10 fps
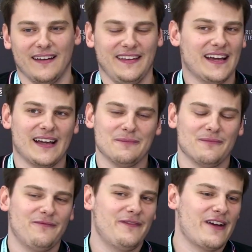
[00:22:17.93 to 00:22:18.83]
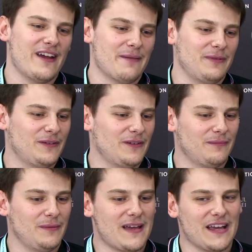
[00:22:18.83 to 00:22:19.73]
Yeah, I'm very happy to
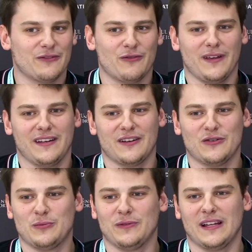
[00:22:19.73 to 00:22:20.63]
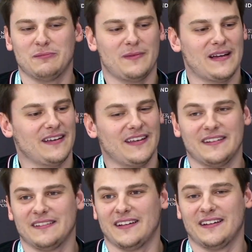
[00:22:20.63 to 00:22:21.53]
be back in Romania, and hopefully I'll be back
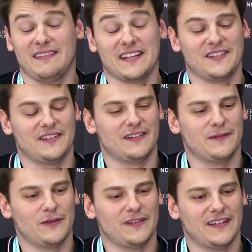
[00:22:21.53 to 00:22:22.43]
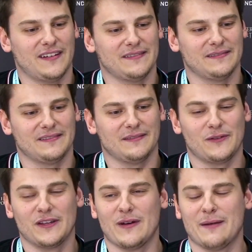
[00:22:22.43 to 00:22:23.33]
again next year for
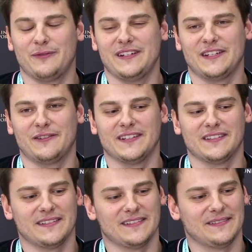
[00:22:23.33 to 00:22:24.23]
the Grand Prix series.